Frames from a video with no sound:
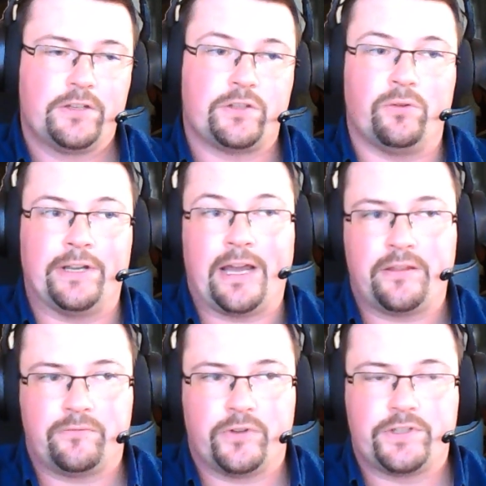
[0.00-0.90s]
So in
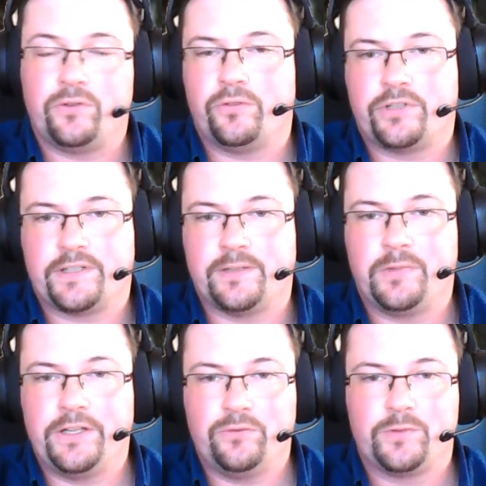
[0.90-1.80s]
other words, you could just
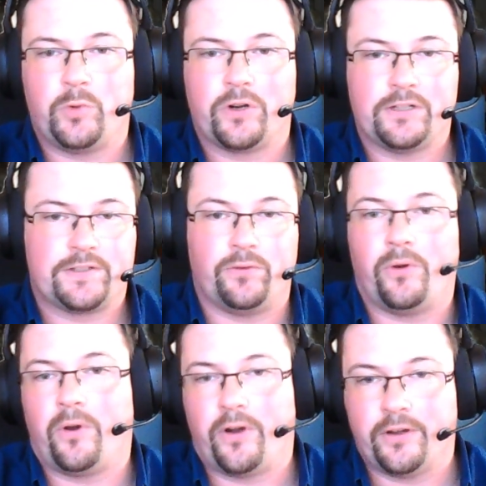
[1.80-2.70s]
simply use portals to
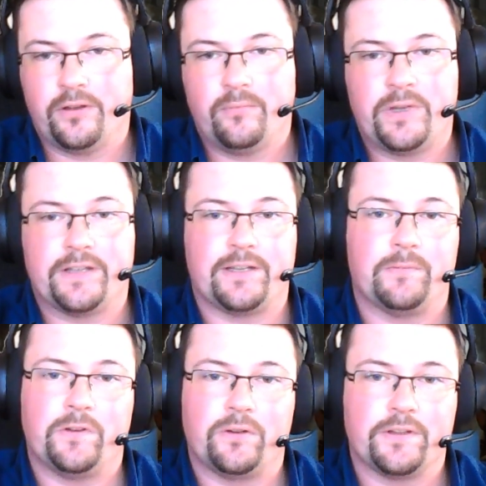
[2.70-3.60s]
earn
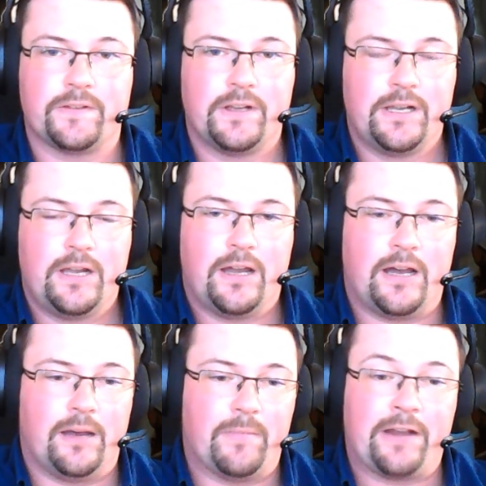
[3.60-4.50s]
PSM tokens.
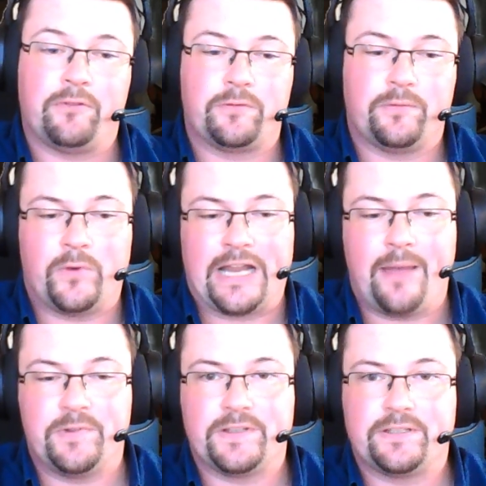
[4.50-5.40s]
And what
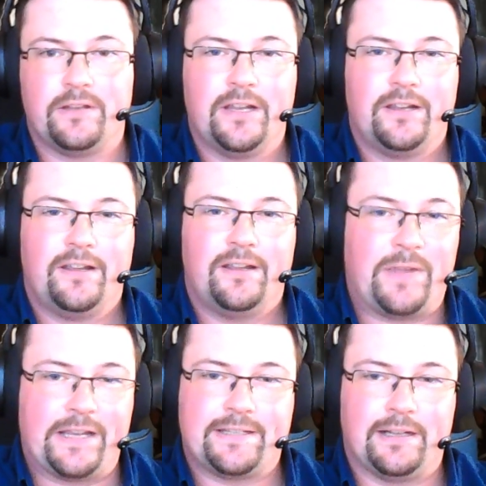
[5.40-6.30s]
happens
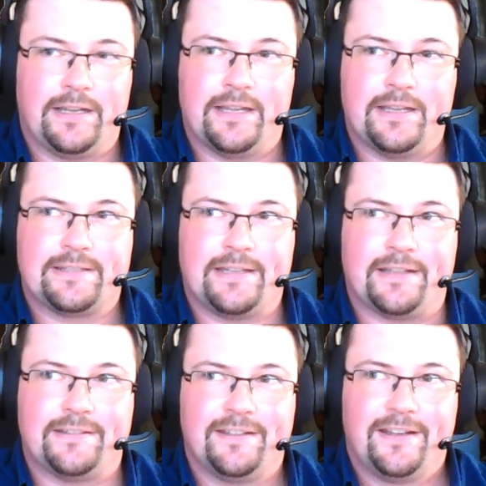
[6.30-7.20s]
basically is
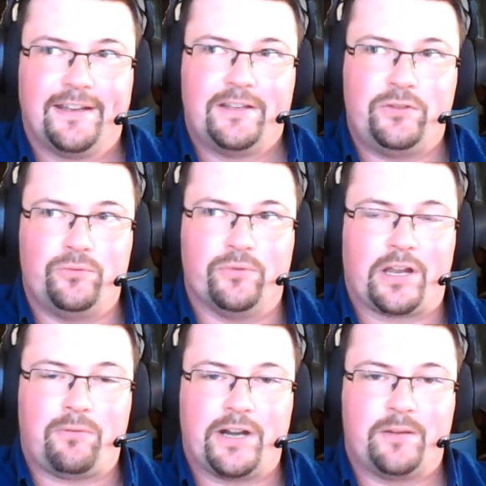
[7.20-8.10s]
that you
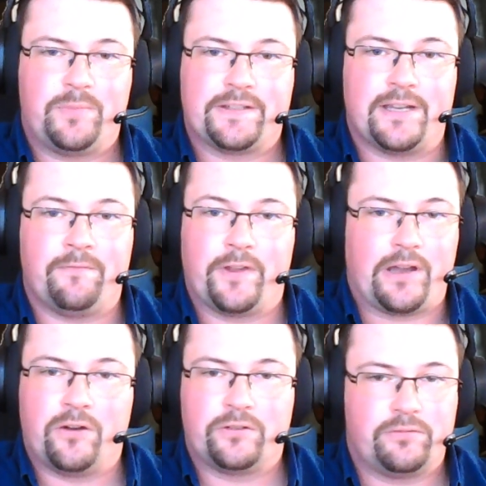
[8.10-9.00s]
acquire PSM
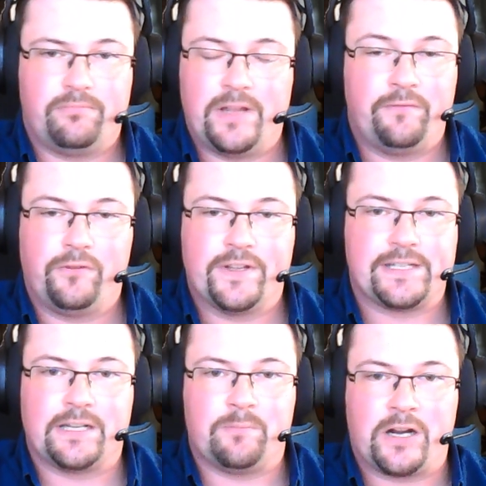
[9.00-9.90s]
without
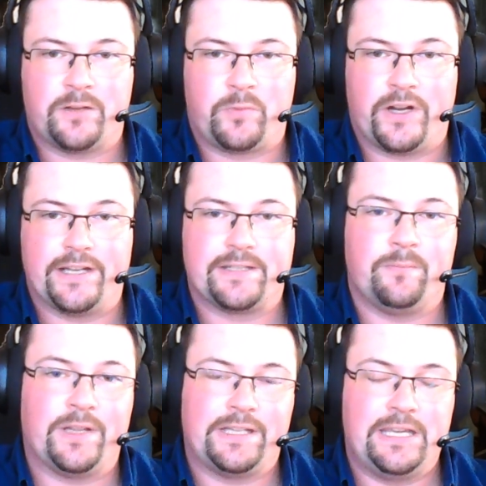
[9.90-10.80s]
influencing the market price,
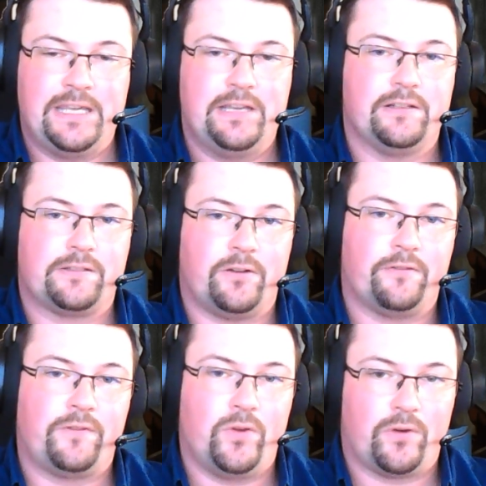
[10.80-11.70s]
but the yield
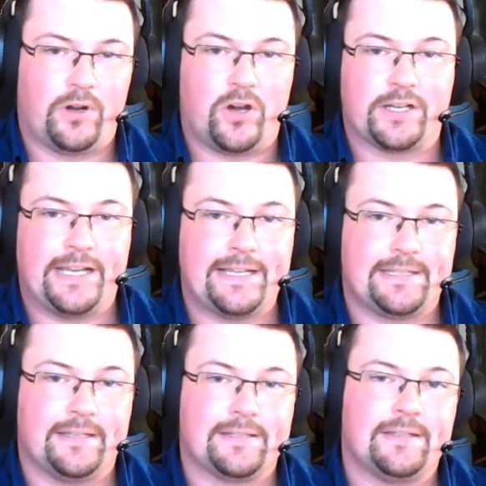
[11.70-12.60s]
of your locked
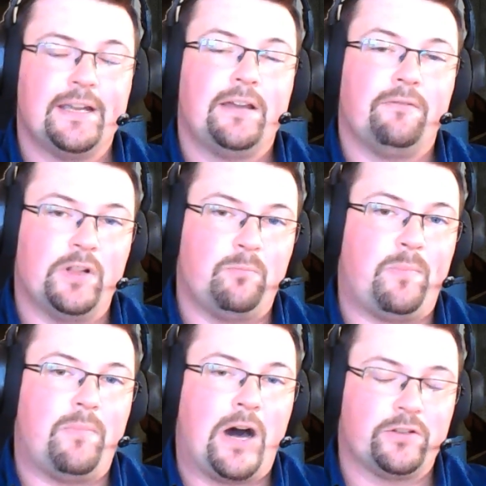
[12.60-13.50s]
assets will
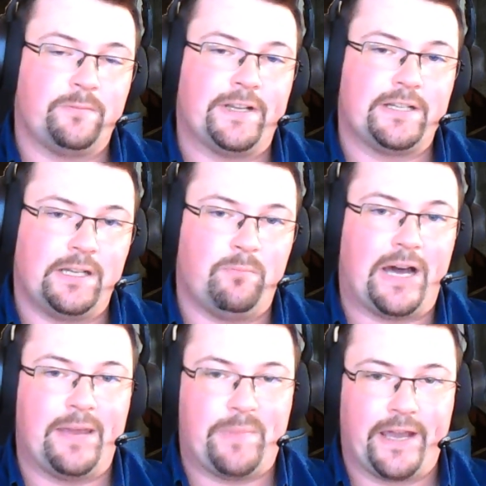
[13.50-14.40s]
automatically
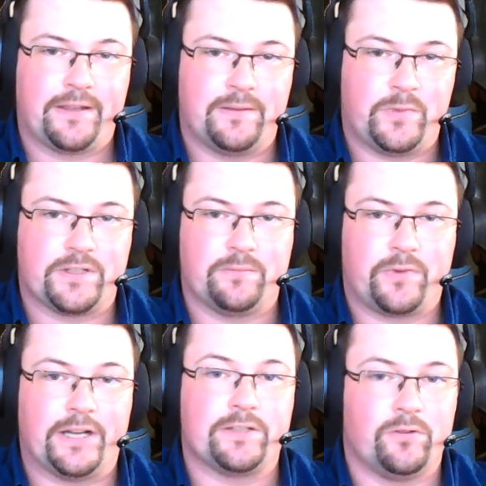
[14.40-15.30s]
buy back the Possum
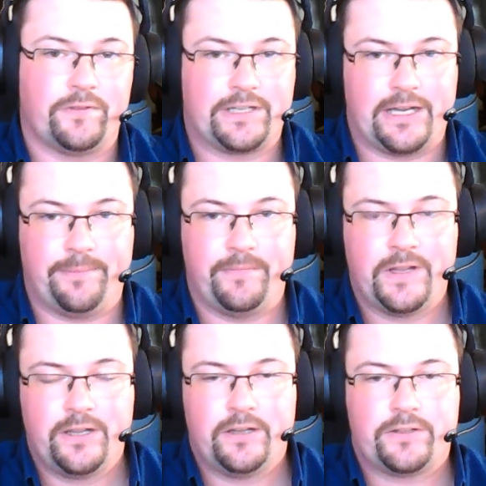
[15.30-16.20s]
price over time.
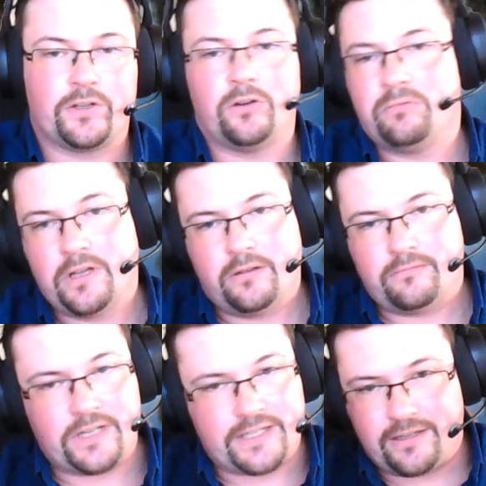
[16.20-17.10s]
So
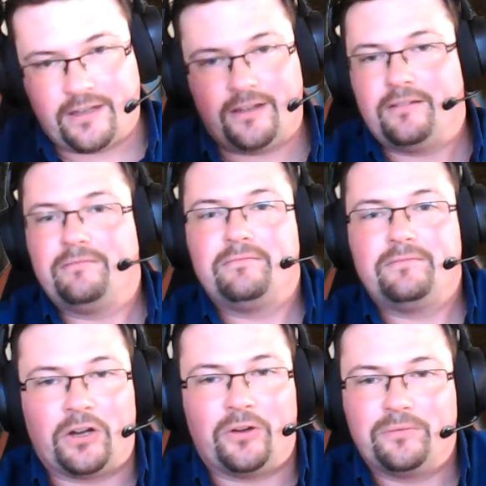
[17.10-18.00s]
just
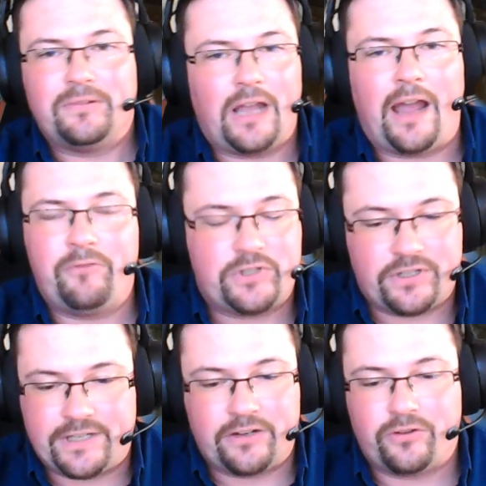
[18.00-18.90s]
I would
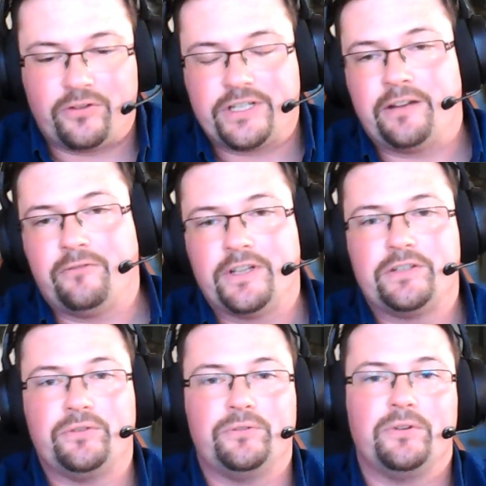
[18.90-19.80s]
just encourage anyone
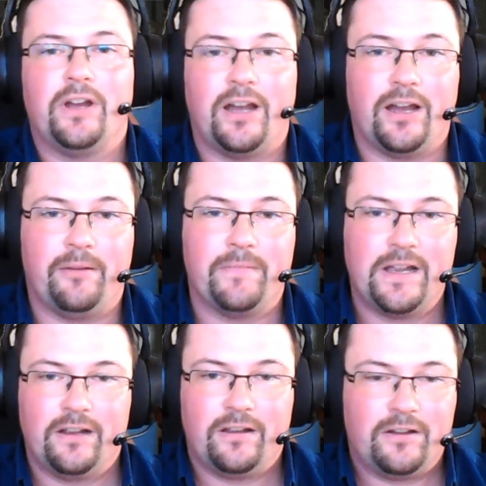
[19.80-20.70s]
to
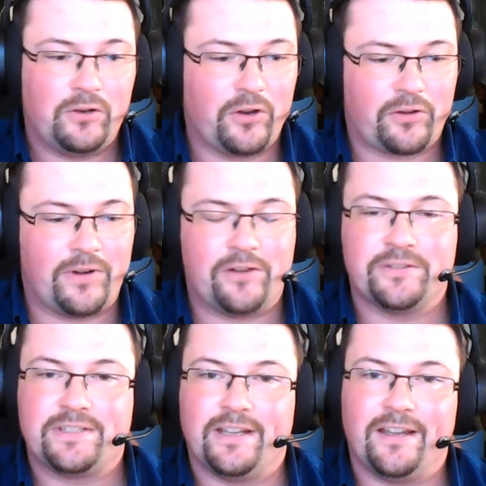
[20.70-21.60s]
look
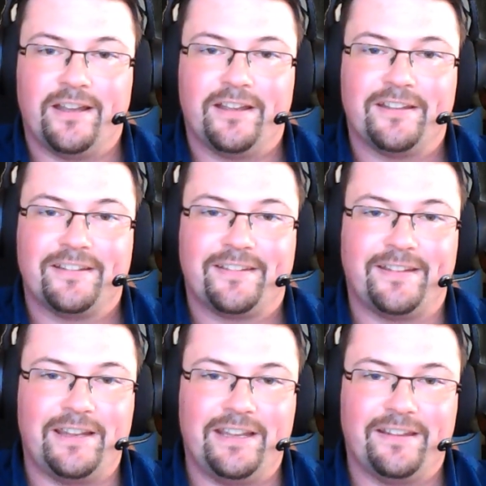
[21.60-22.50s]
around,
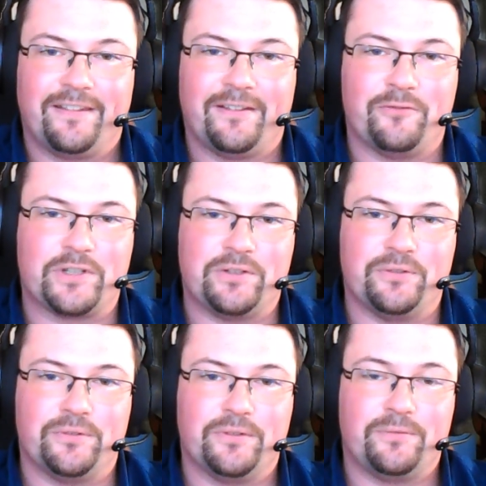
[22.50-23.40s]
see what
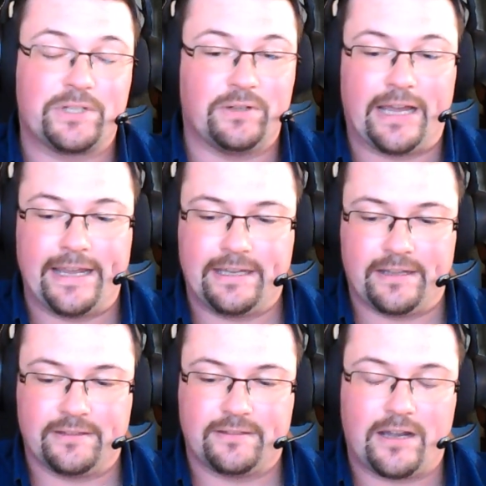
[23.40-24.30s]
you like,
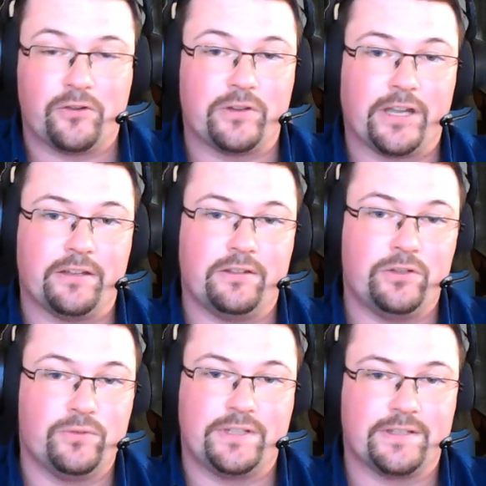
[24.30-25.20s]
and how you can
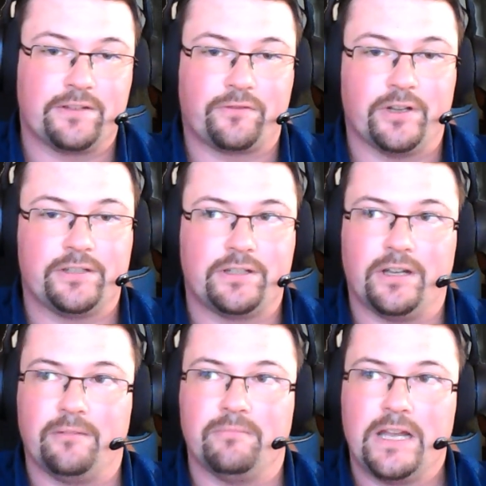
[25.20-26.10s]
use these different
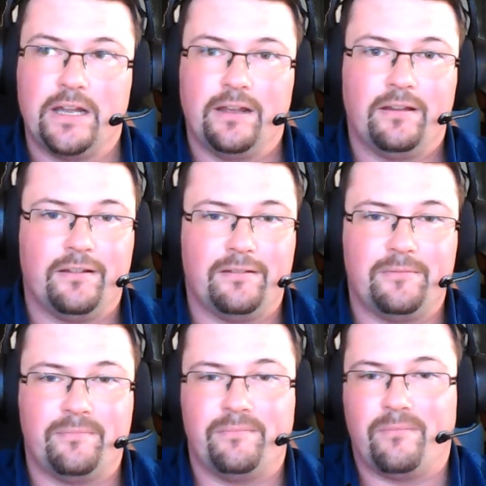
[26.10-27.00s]

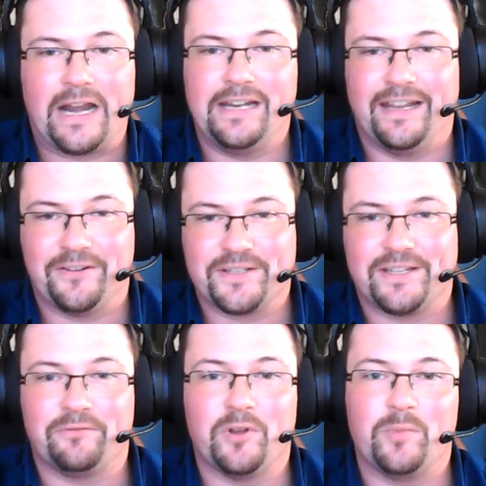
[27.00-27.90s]
money Legos
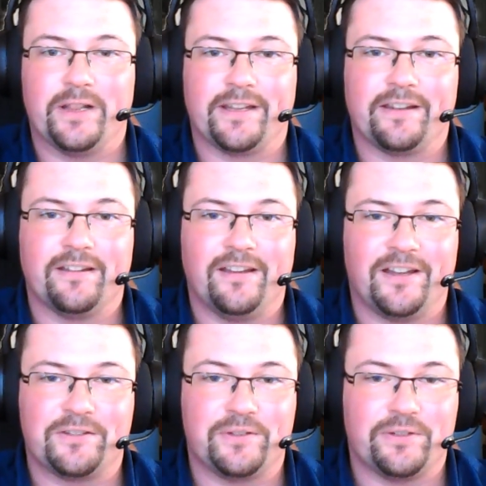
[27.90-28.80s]
that we are building
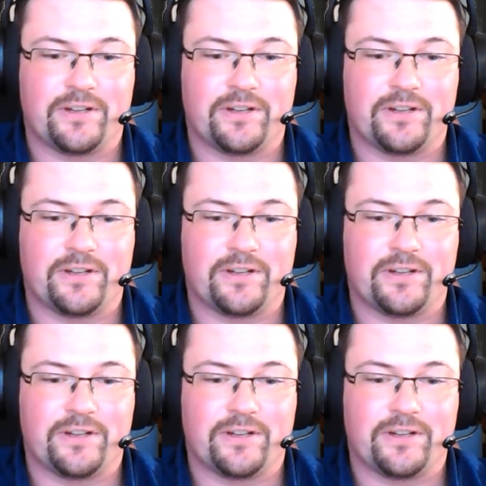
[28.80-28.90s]
to your